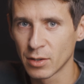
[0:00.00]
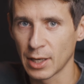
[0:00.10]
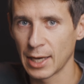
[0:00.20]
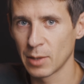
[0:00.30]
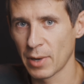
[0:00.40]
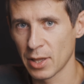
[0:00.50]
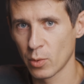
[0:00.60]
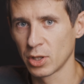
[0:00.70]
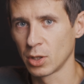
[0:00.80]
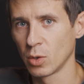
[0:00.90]
and by the
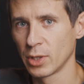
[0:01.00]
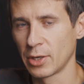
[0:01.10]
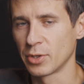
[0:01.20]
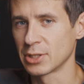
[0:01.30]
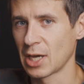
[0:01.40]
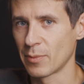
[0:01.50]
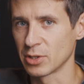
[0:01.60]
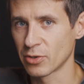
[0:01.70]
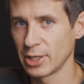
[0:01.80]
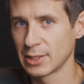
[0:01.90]
way, the low light on this camera
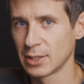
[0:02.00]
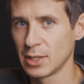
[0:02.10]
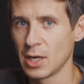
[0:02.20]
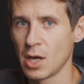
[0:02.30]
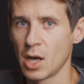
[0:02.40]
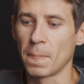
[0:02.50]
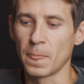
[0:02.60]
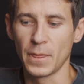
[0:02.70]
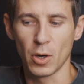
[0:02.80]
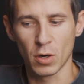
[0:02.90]
is great,
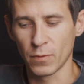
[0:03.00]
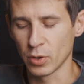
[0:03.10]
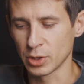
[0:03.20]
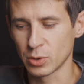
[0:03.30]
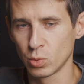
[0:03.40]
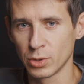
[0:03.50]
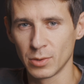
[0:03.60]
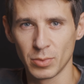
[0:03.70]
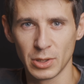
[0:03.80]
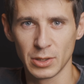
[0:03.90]
the autofocus
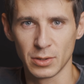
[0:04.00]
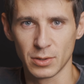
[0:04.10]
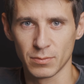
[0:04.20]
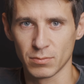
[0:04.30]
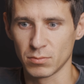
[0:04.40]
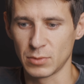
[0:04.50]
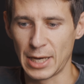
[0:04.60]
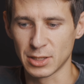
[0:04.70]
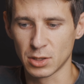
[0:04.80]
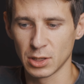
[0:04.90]
wouldn't be
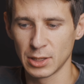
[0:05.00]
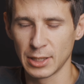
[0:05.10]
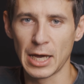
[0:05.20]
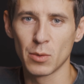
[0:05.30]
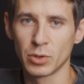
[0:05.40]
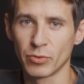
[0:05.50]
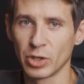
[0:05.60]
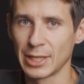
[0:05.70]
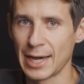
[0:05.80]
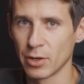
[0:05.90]
as good and I wouldn't
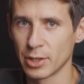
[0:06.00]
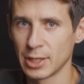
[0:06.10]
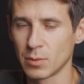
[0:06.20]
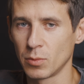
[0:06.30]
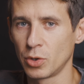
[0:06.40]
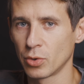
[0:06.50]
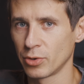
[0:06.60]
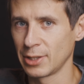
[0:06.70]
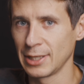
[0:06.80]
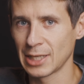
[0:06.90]
rely on it.
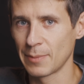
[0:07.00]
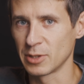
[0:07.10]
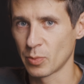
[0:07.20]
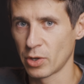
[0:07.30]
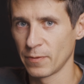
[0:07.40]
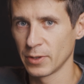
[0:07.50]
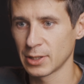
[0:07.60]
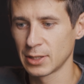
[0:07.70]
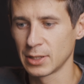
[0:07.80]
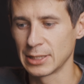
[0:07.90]
During the daytime, it's
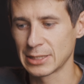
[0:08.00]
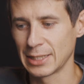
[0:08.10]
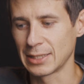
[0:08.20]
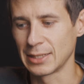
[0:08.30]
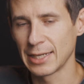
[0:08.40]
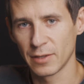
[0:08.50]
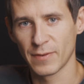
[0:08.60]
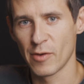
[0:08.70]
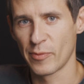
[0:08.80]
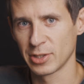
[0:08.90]
perfect. It's like
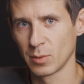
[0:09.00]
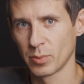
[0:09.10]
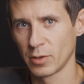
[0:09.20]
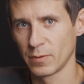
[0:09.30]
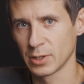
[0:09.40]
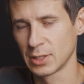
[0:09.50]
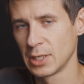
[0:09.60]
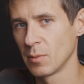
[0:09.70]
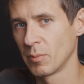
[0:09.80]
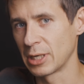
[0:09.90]
95% perfect,
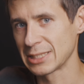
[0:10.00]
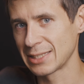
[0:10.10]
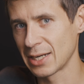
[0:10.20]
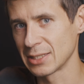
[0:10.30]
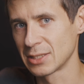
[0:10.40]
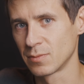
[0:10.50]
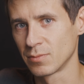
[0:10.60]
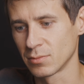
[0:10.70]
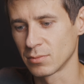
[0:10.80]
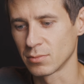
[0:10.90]
but it's not as
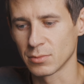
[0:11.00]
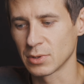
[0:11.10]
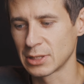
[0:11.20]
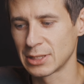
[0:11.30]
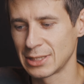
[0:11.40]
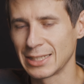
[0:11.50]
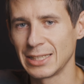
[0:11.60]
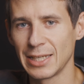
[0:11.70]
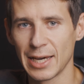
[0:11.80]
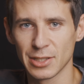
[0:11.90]

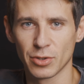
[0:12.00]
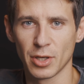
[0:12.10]
sticky as on the